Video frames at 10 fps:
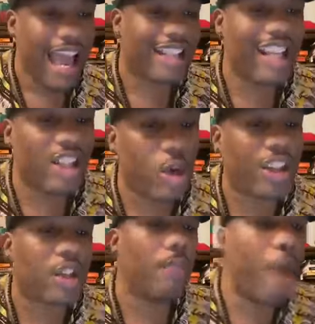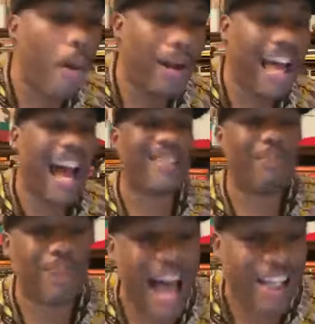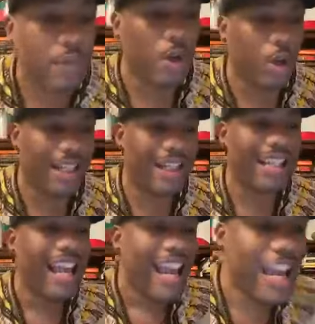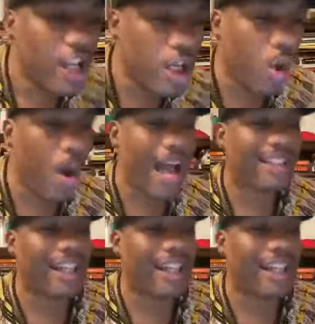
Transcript: as it sought to mobilize black communities in the U.S.,